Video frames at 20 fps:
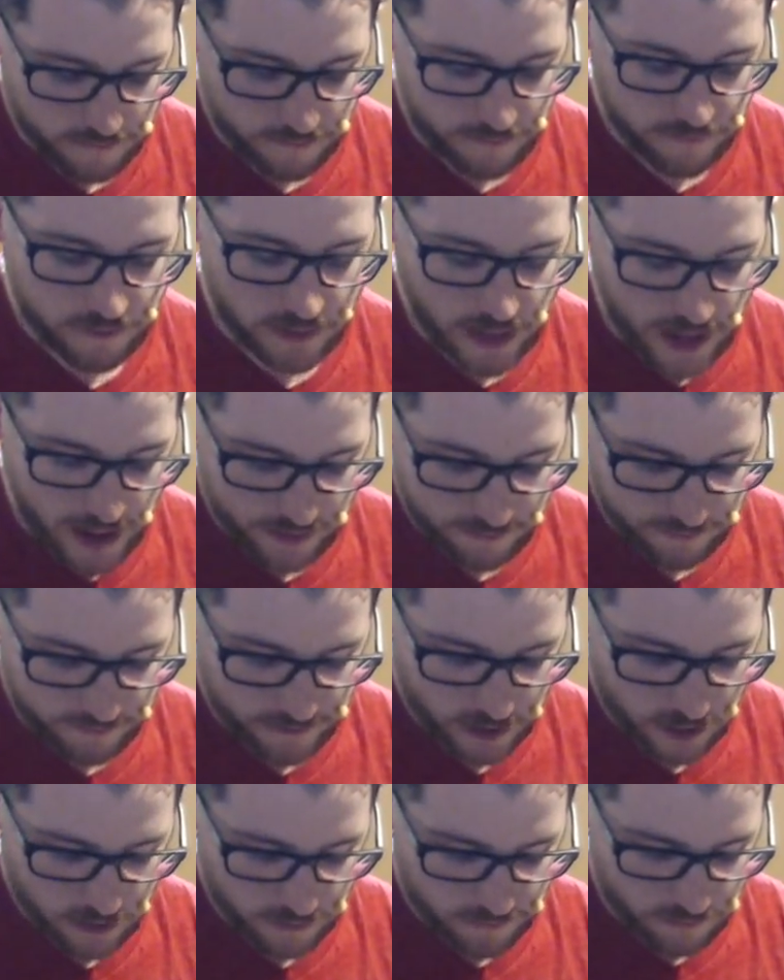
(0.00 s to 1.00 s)
flat
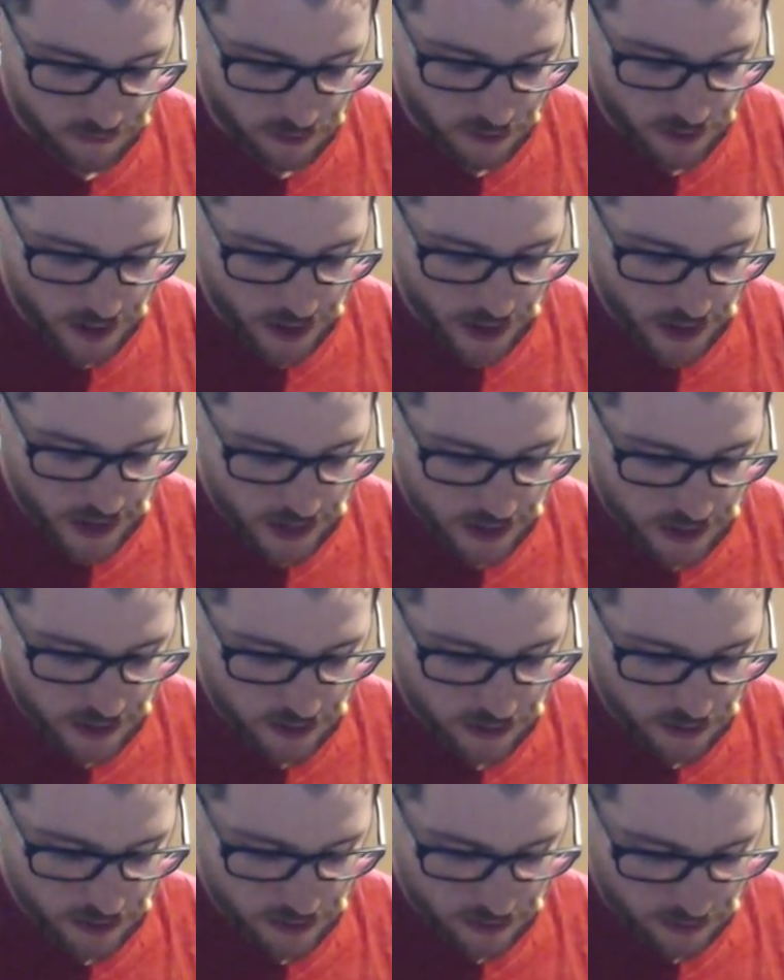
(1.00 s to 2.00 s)
finger for our A,
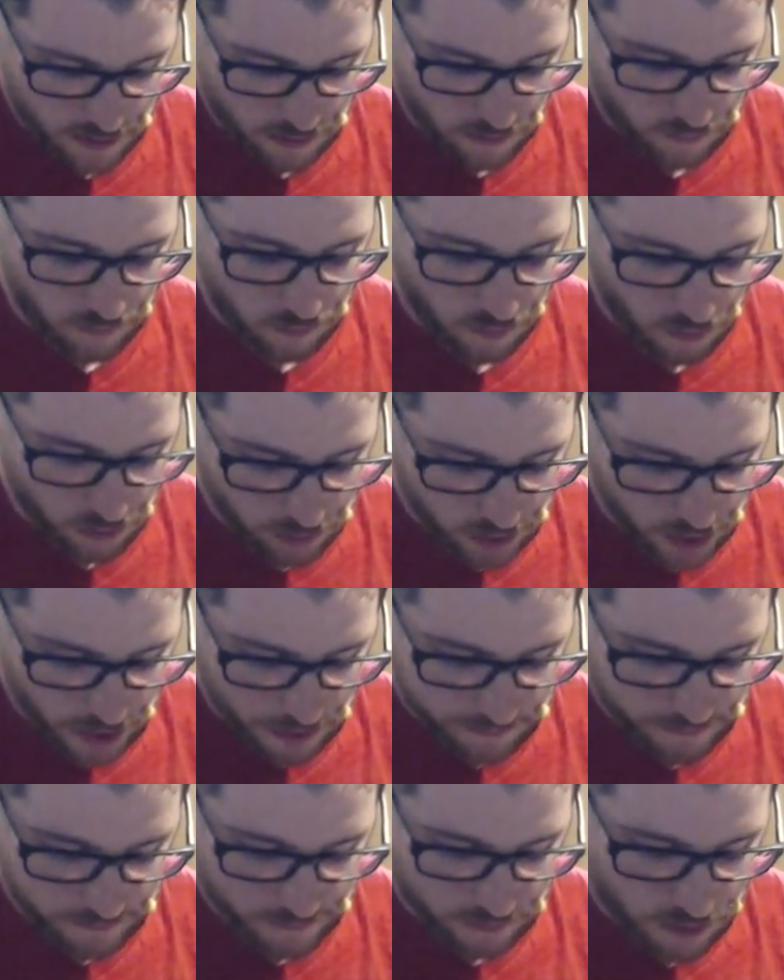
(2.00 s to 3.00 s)
roll up
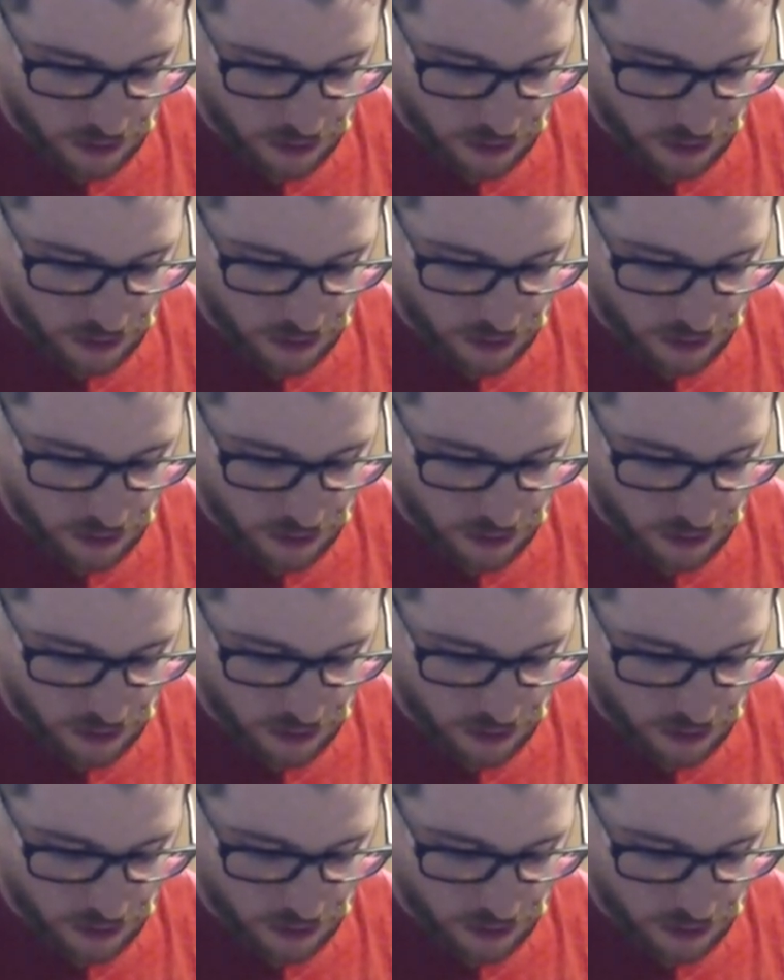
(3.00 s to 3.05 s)
for